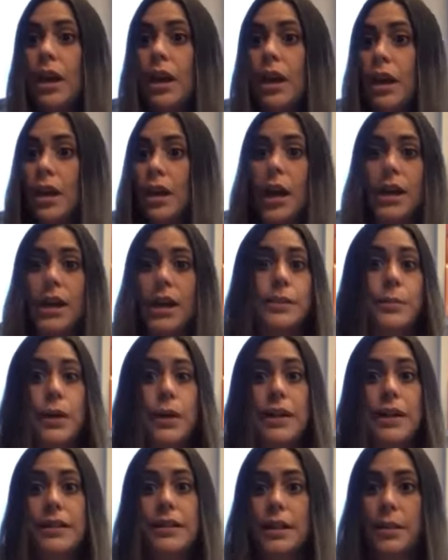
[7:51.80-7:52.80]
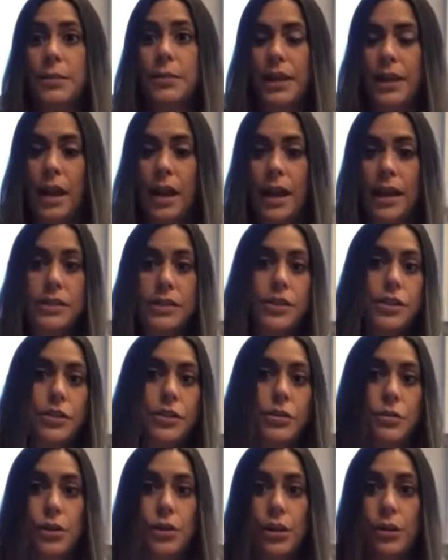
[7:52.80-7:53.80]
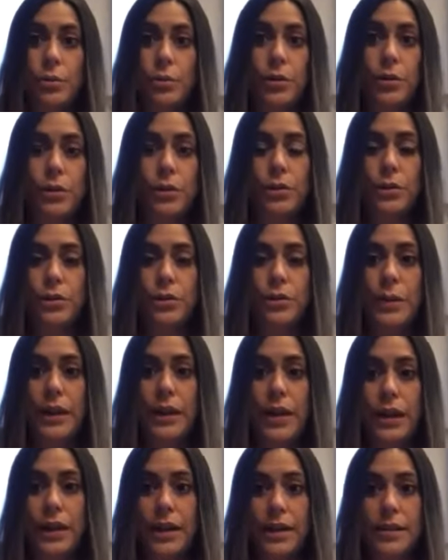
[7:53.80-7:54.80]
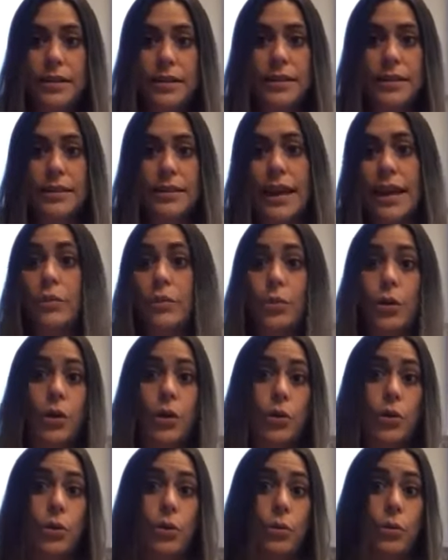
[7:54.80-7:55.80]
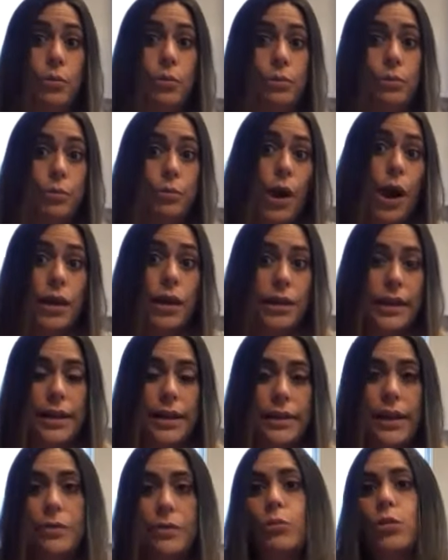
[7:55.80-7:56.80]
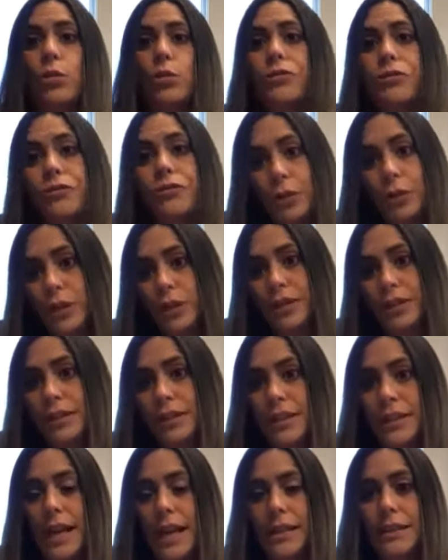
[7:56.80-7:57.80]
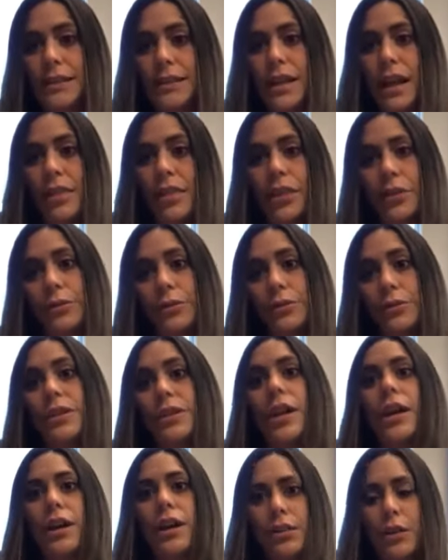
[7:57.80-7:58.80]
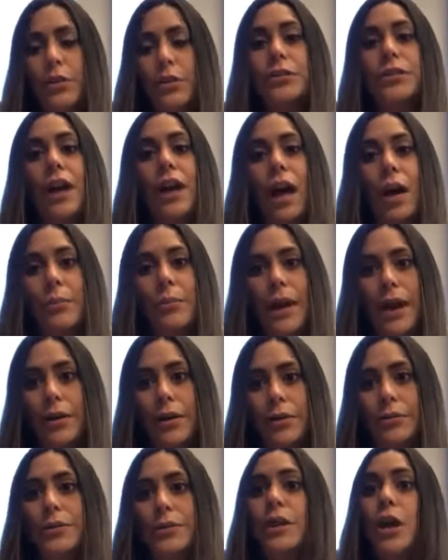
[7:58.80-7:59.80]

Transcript: have sprayed something onto their produce because they grow broccoli, then we'll focus the tests on those compounds